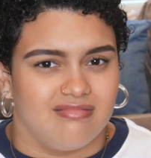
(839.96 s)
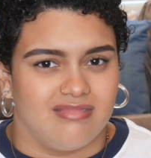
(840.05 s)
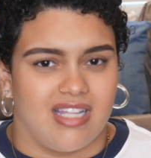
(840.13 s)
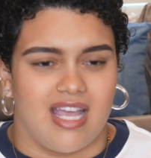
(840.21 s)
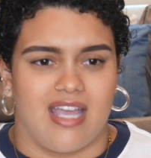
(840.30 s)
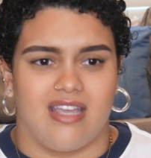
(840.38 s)

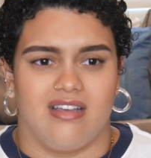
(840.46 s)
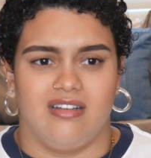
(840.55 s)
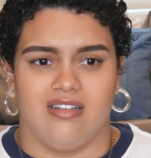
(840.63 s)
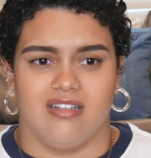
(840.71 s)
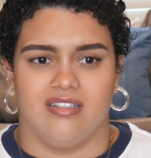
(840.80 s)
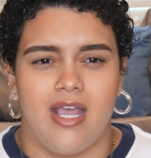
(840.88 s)
Like,
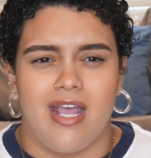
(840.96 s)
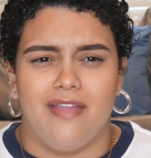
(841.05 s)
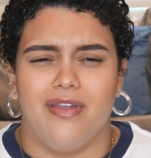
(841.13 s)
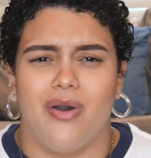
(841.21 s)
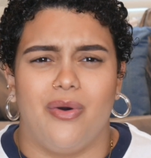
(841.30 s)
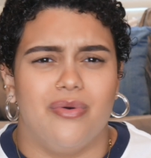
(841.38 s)

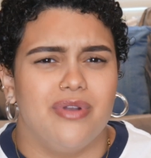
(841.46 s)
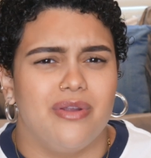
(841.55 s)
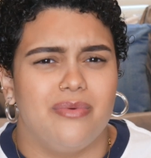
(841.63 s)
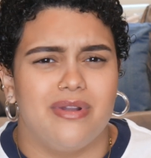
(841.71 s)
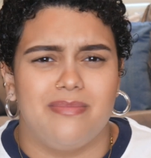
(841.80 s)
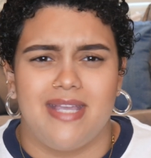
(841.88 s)
the
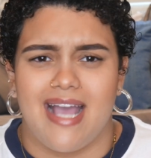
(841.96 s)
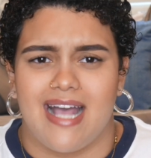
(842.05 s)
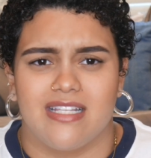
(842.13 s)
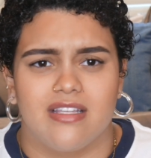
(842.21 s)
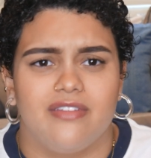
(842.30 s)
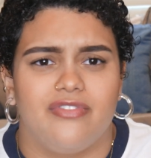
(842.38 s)
owner would be
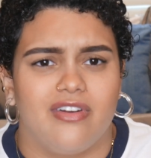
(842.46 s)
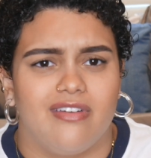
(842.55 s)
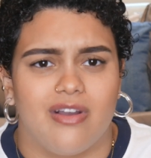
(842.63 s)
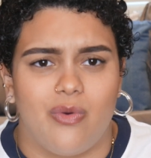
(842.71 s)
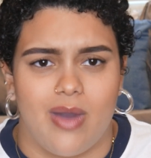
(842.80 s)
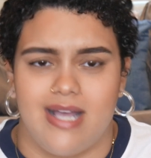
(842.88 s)
asking for
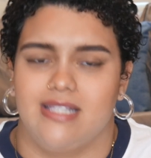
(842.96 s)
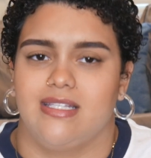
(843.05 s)
requests